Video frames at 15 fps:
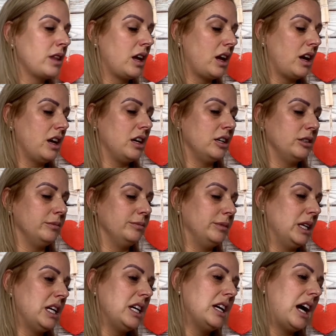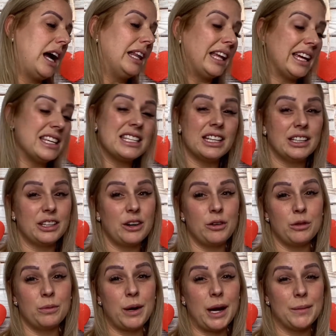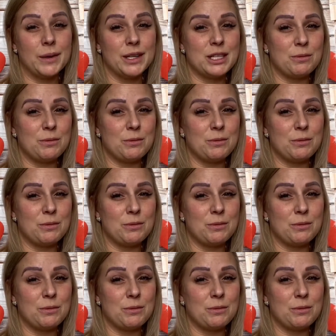Um, I like silicone primers,